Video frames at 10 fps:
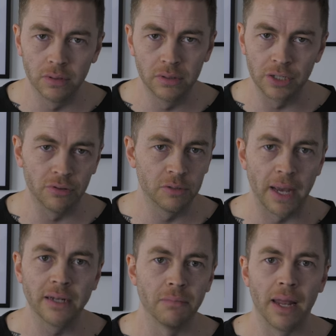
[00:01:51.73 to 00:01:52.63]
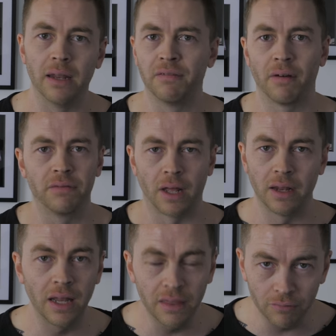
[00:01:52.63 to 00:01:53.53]
disrespect meant if I've
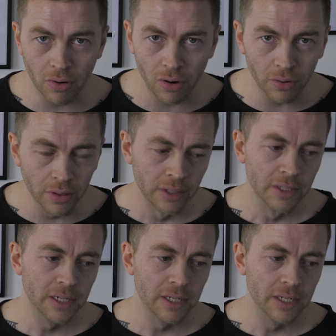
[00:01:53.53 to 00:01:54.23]
done anything wrong,